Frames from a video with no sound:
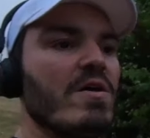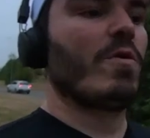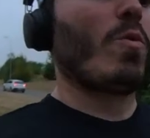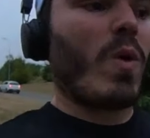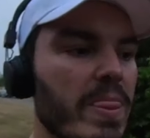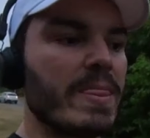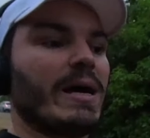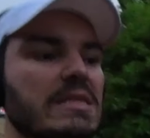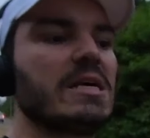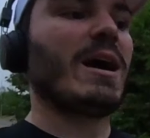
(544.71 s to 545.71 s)
for one
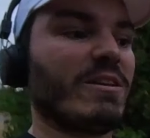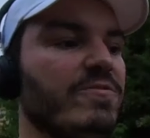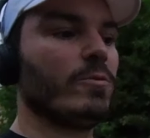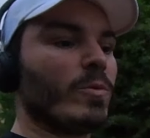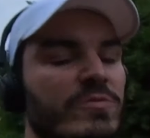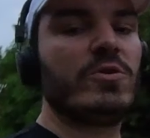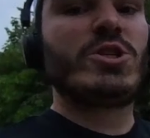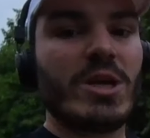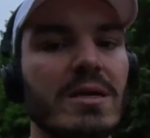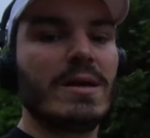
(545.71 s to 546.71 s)
night at Mount
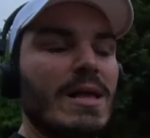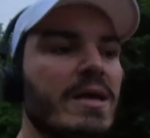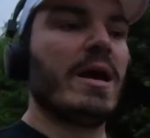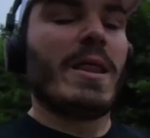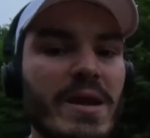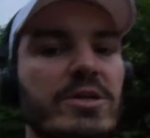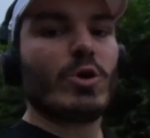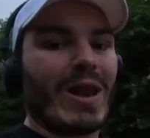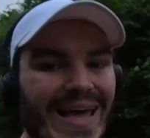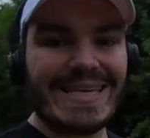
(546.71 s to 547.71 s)
Fuji, near
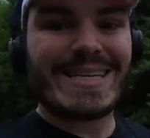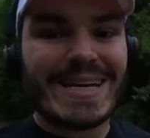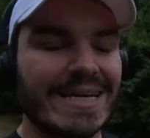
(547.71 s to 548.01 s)
to a lake.